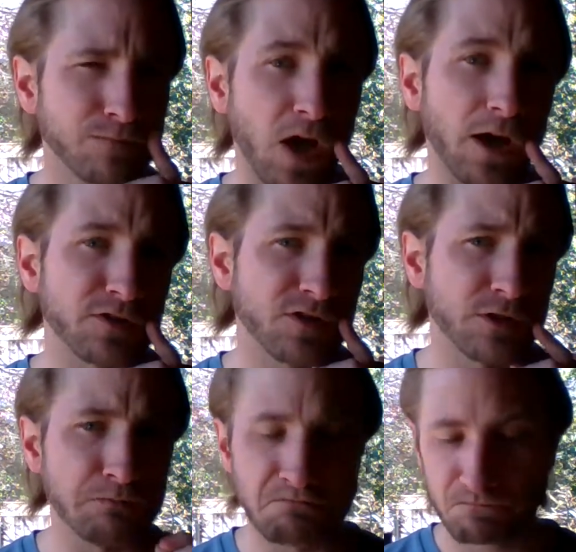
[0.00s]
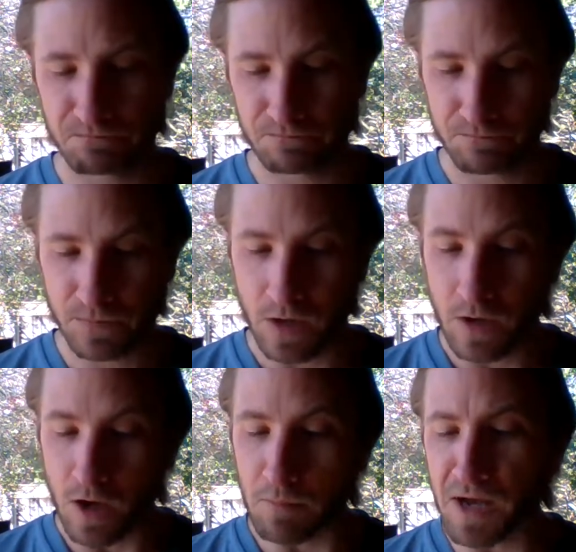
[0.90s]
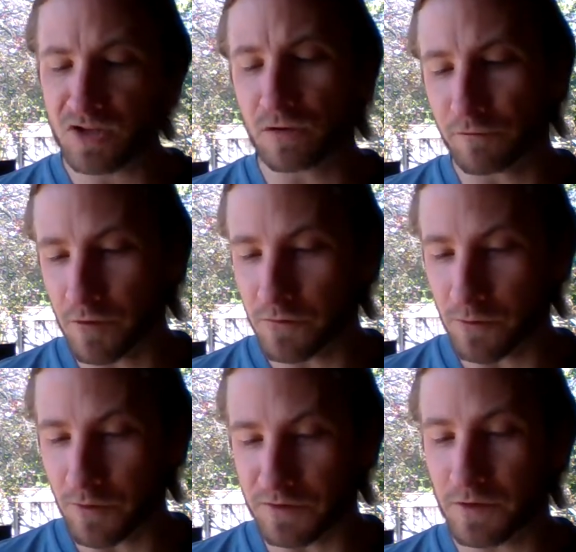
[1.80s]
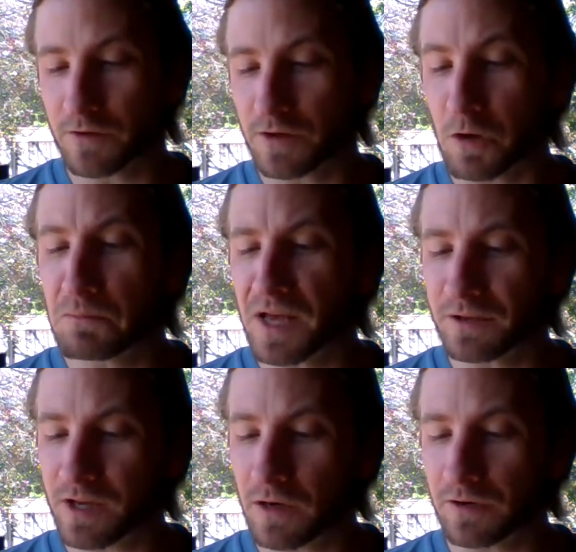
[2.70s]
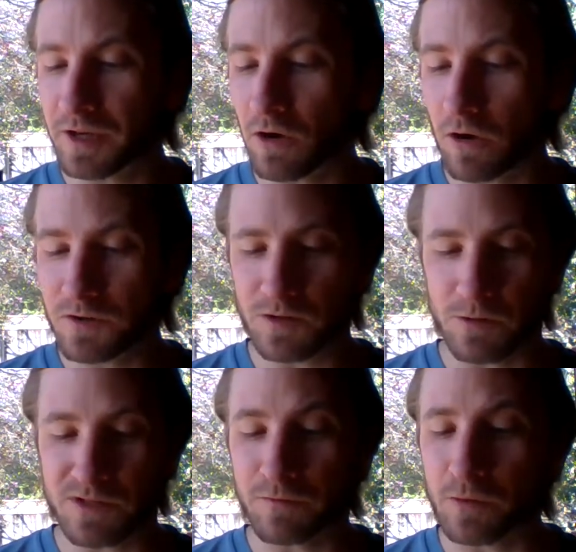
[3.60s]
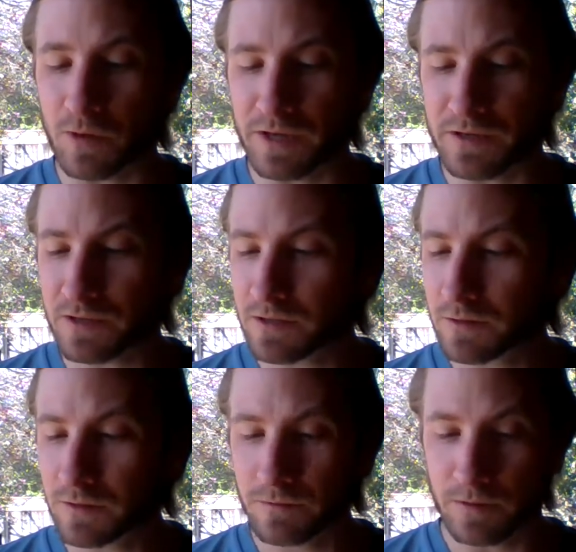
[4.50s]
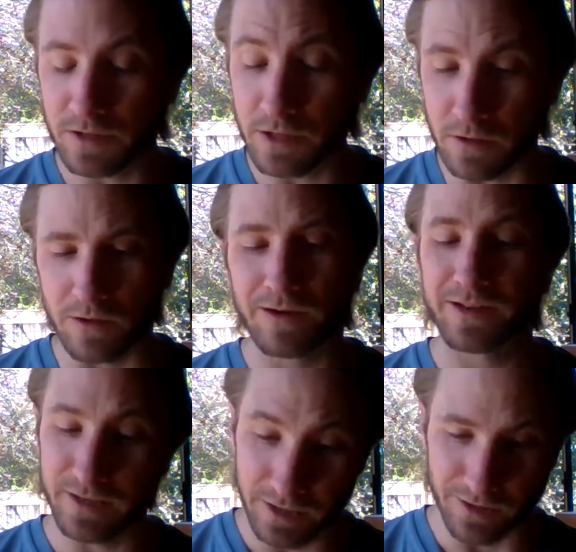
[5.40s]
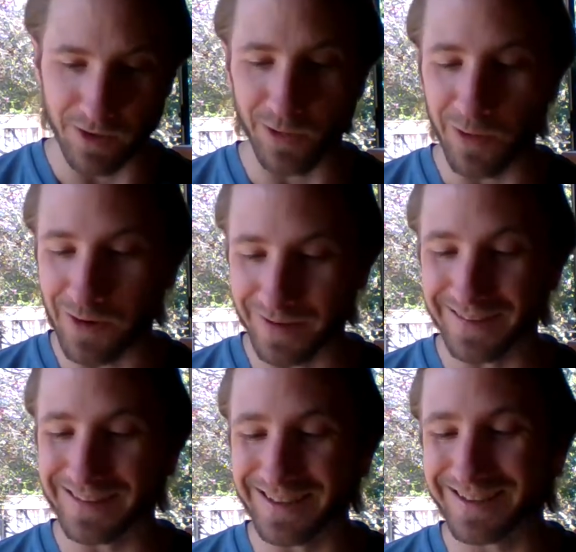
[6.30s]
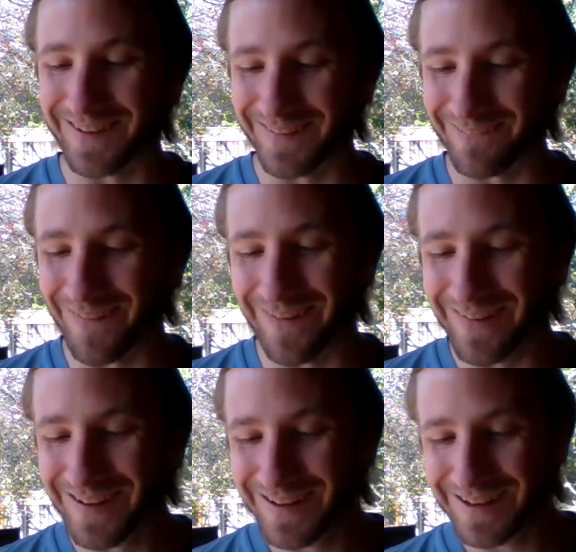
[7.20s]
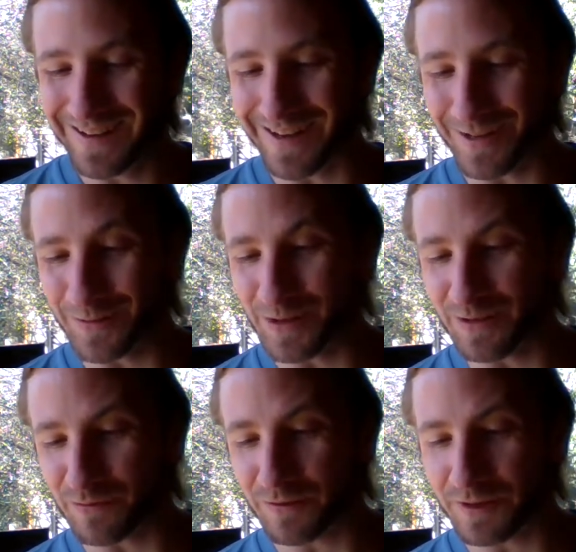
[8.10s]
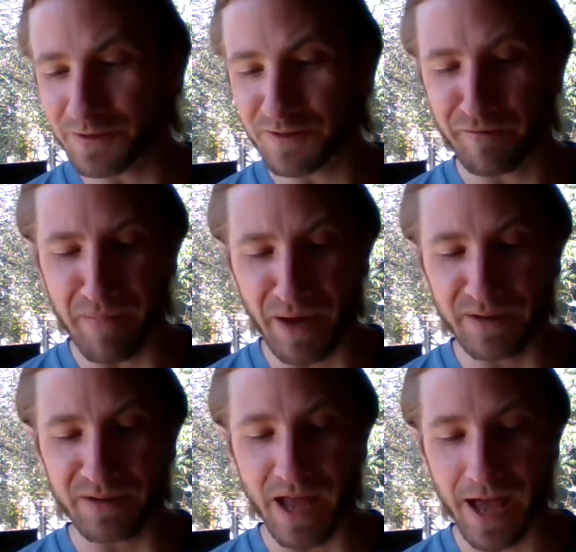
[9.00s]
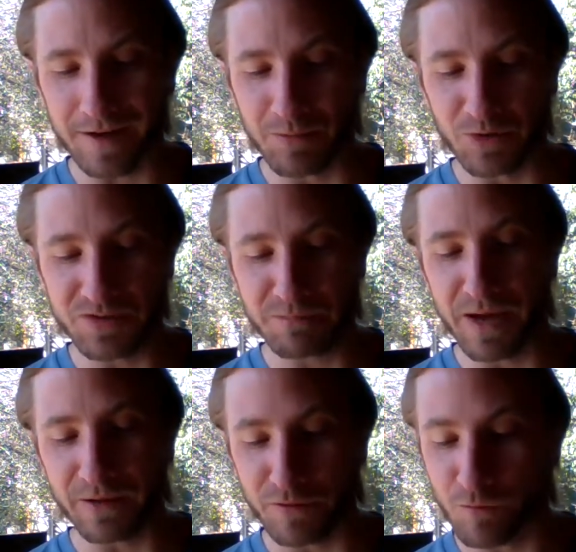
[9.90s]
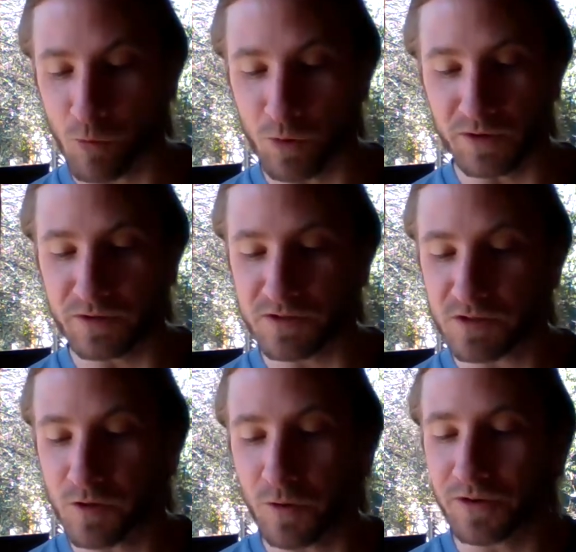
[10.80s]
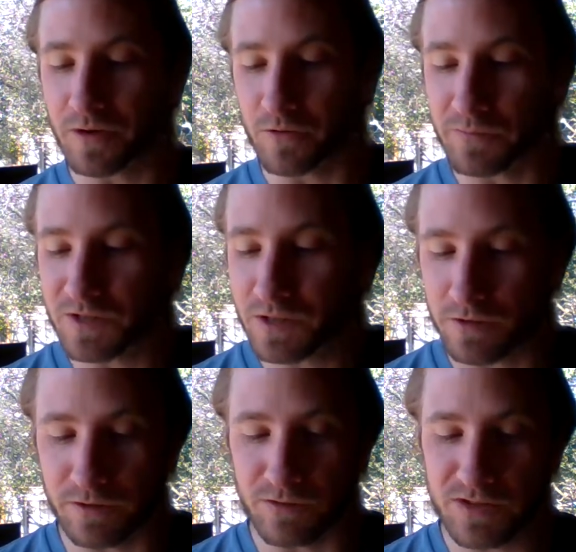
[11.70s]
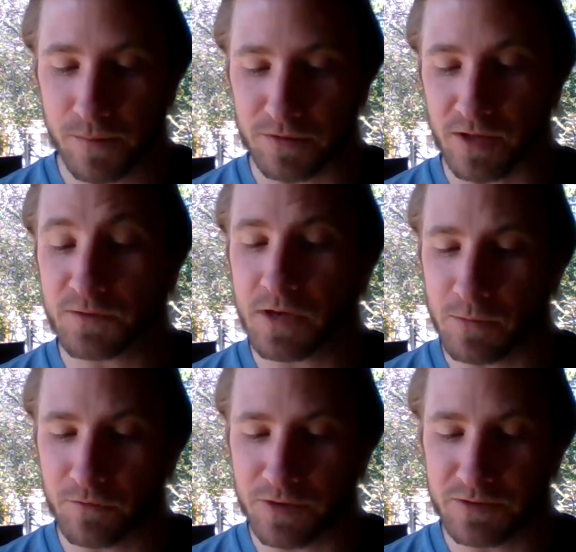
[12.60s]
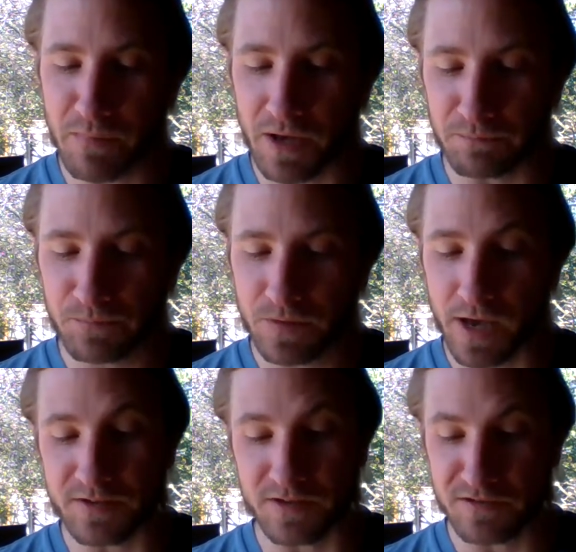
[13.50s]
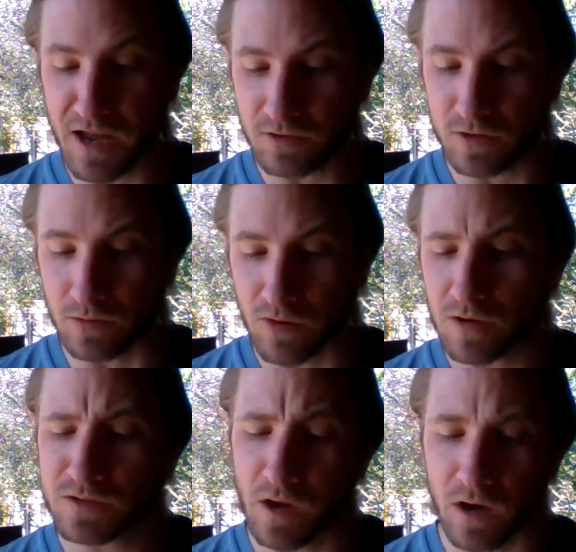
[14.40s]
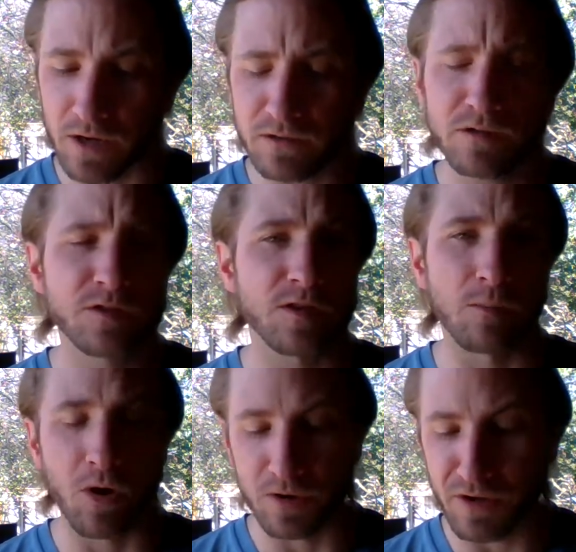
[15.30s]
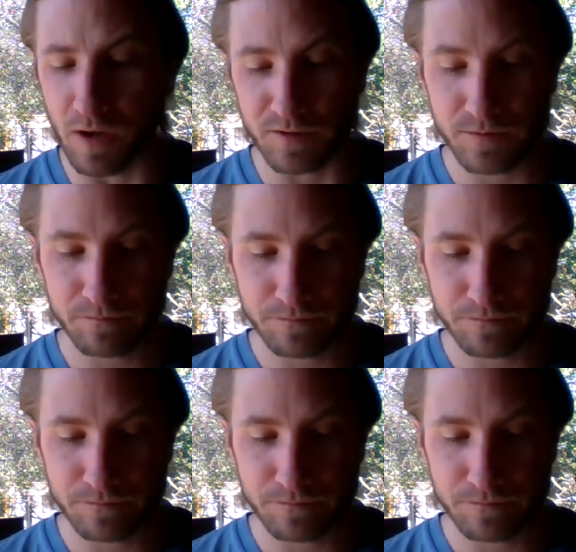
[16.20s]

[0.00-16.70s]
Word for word: I see. Imagine further that there are men carrying all sorts of great gear, gear along the curtain wall, including figures of men and animals made of wood and stone and other materials, and that some of these men, as is natural, are talking and some are not.